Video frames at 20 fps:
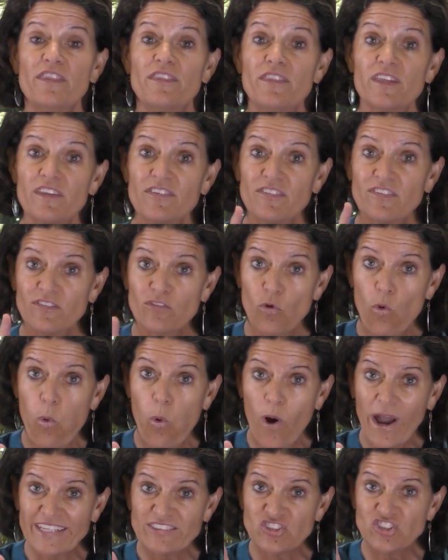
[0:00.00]
This
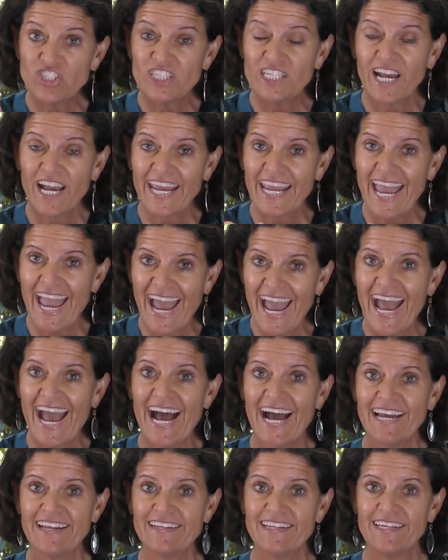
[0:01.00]
question I
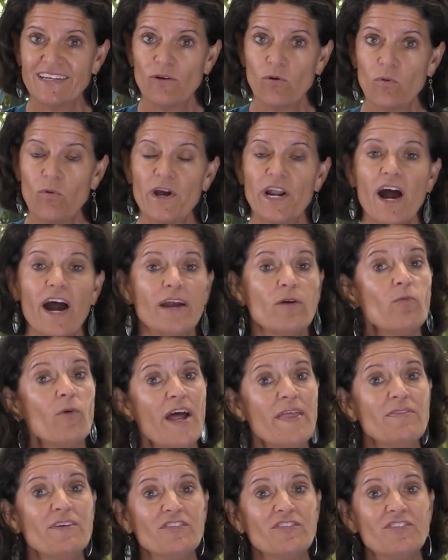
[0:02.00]
had when I
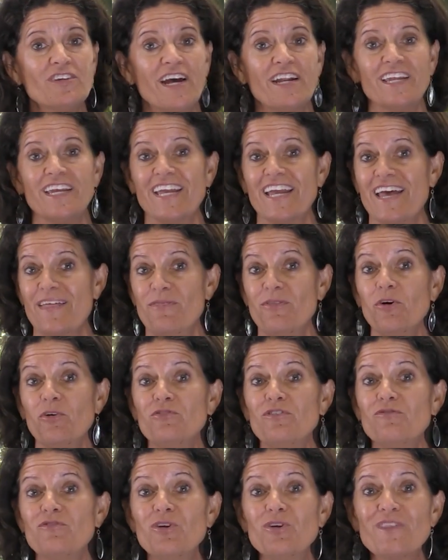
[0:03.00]
read the study, and
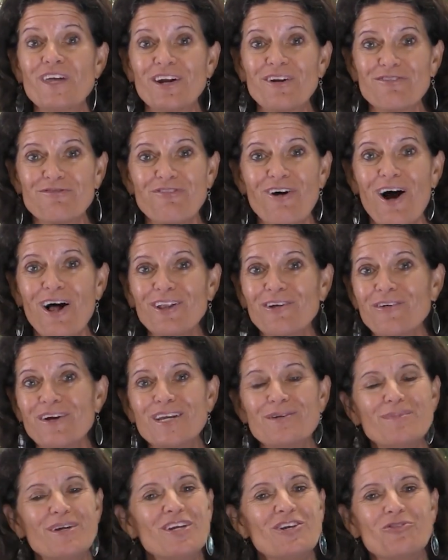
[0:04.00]
those of you that are
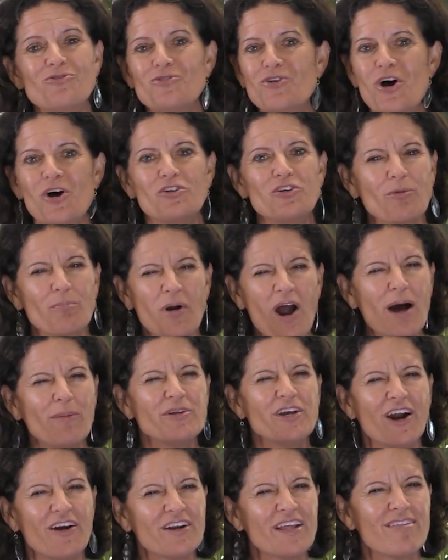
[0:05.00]
following me, you know you're
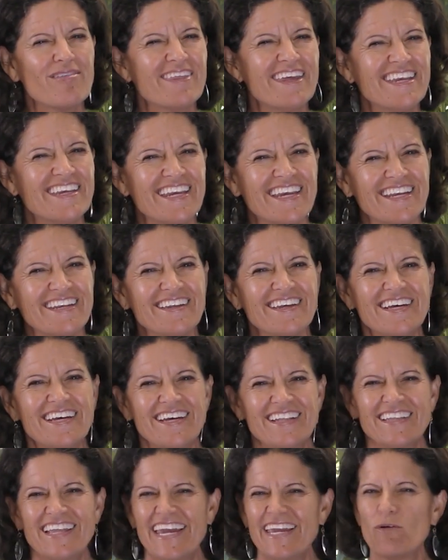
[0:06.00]
probably already thinking,
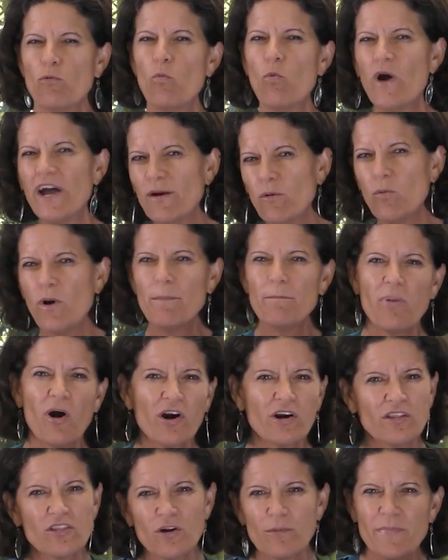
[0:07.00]
like, what
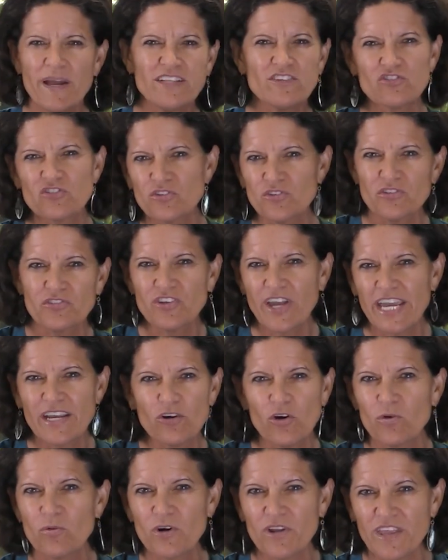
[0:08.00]
part of their menstrual
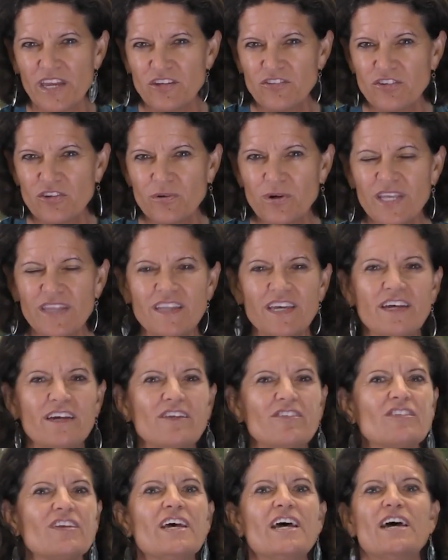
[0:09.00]
cycle were they doing
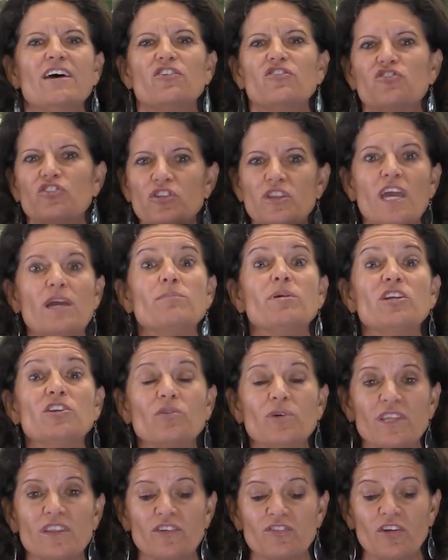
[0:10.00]
this? Should they be
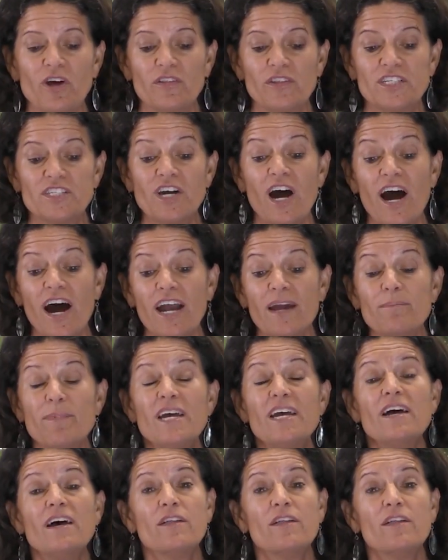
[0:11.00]
doing this all the time?